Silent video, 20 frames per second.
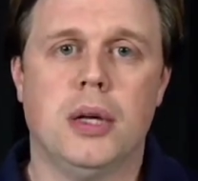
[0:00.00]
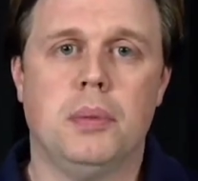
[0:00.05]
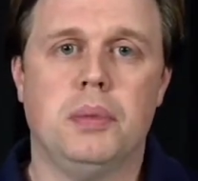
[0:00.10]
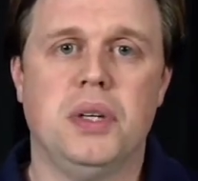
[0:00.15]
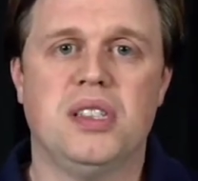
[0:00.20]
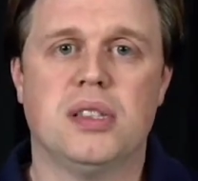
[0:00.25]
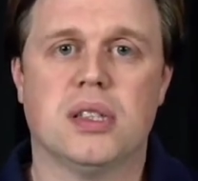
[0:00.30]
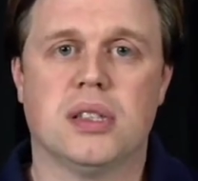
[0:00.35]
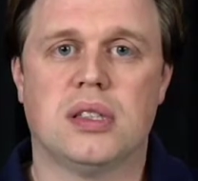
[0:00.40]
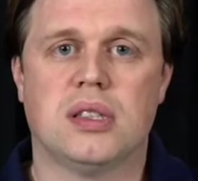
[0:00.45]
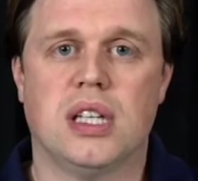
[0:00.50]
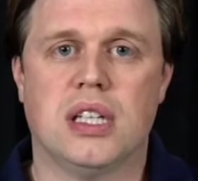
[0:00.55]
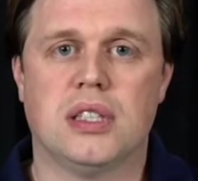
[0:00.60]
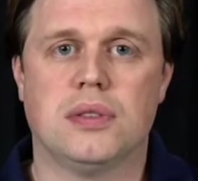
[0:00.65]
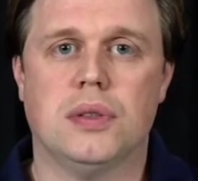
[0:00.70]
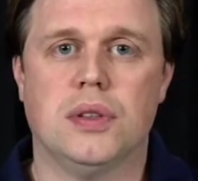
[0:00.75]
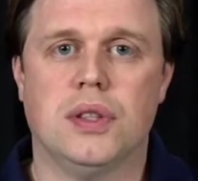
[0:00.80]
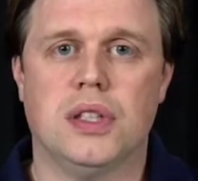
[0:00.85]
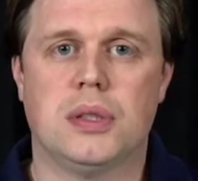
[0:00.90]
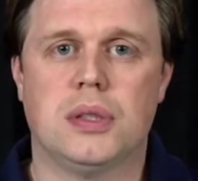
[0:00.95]
be
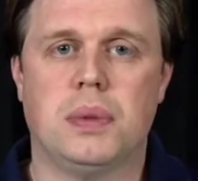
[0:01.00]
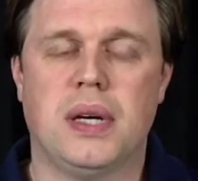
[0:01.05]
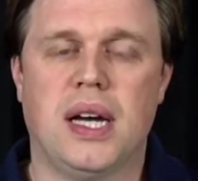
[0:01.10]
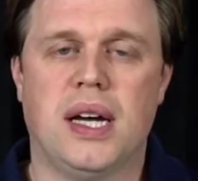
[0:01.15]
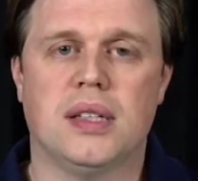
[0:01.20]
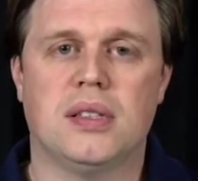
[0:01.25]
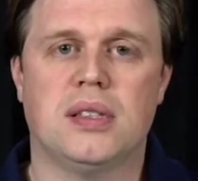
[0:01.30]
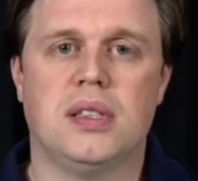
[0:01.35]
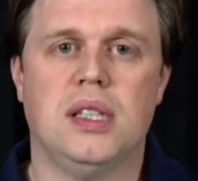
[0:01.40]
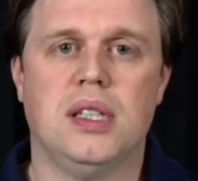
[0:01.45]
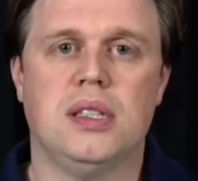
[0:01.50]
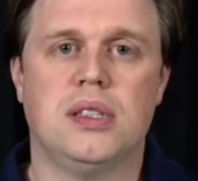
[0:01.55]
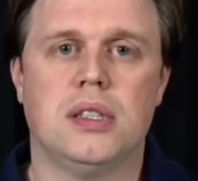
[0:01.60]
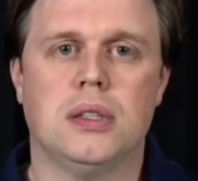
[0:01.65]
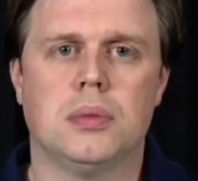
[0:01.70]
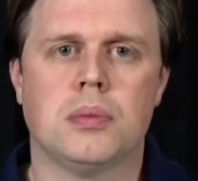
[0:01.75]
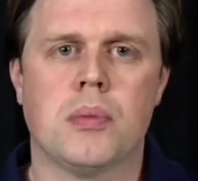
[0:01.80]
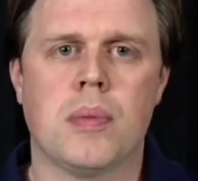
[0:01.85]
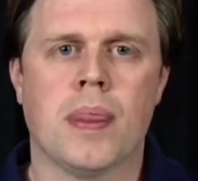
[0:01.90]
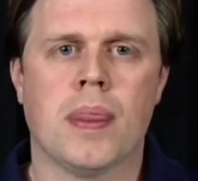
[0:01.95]
successful this past
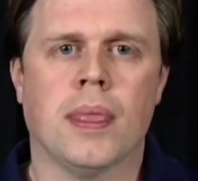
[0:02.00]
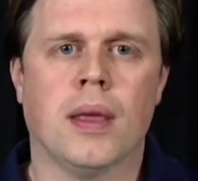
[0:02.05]
season.